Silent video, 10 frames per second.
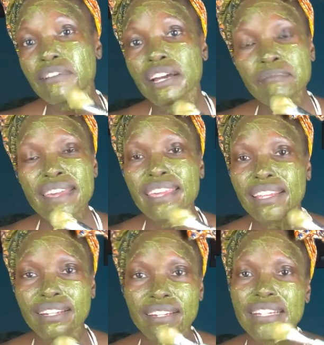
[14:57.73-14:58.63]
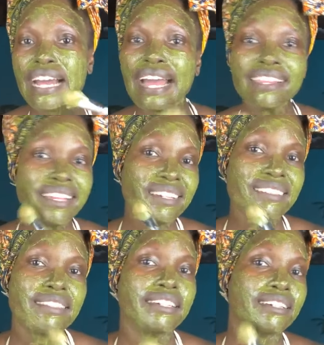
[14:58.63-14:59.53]
I'm making it, I like
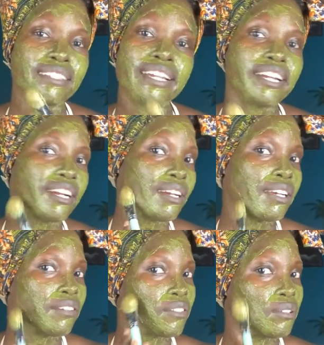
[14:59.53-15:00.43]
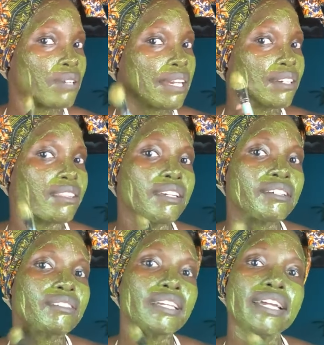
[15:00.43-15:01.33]
a thick layer. If you like a
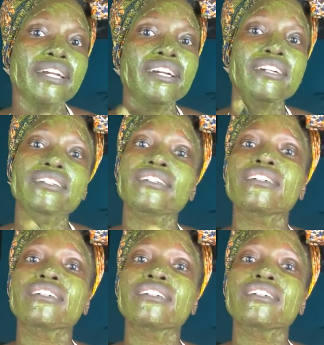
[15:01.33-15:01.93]
thinner layer,